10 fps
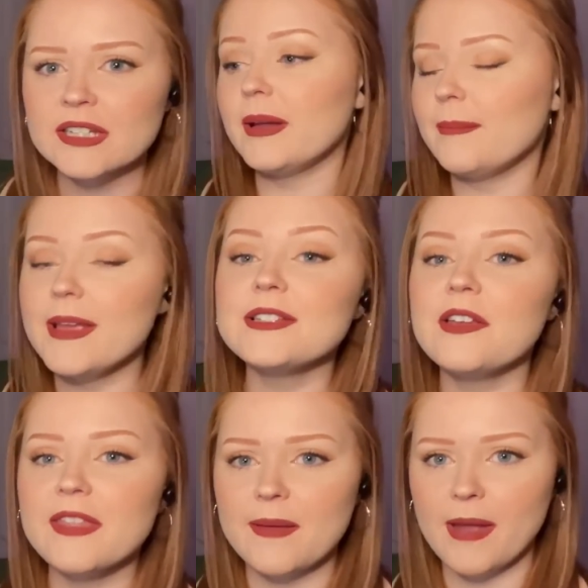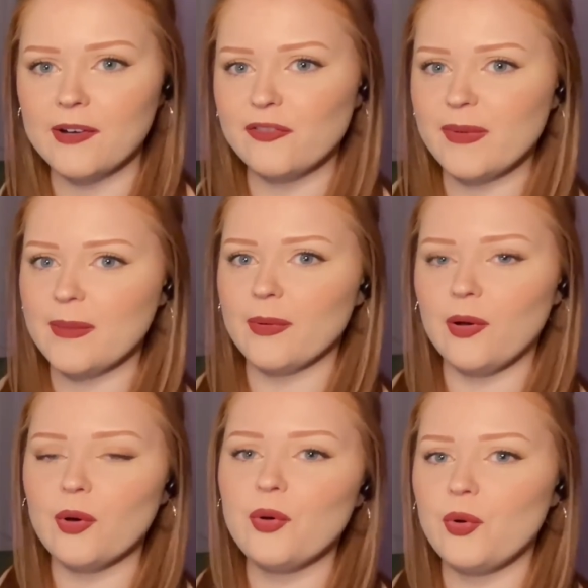But based on the amount of
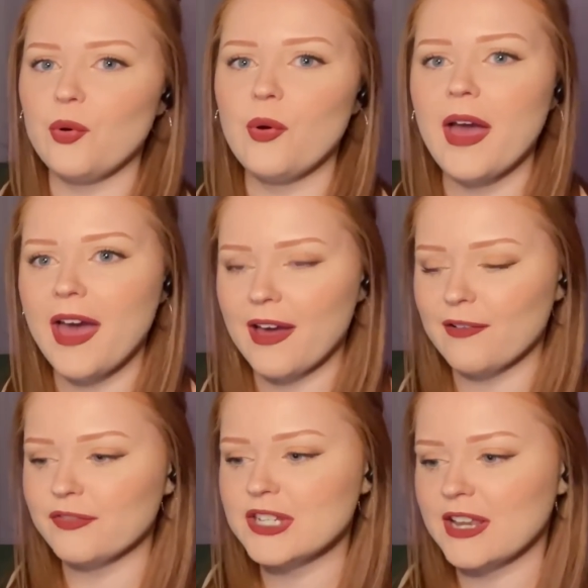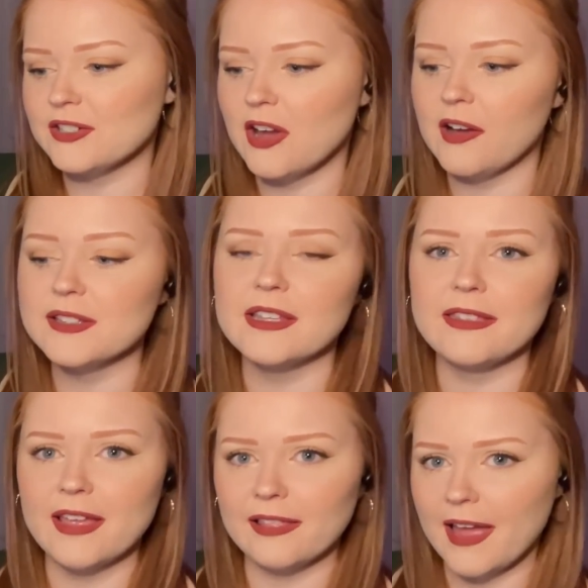people who have TikToks that
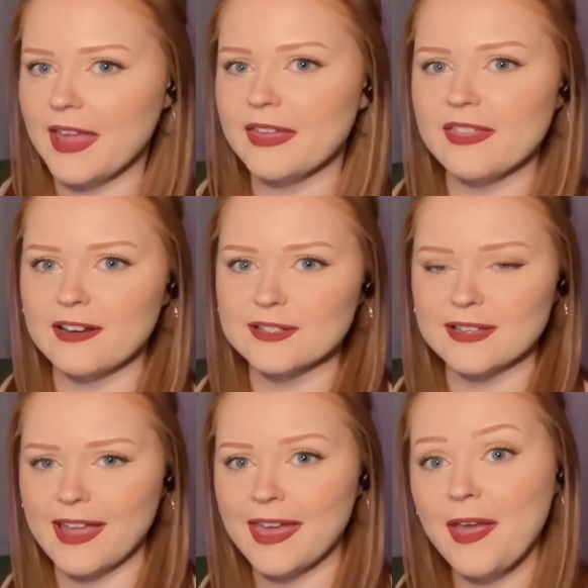they like, that is like,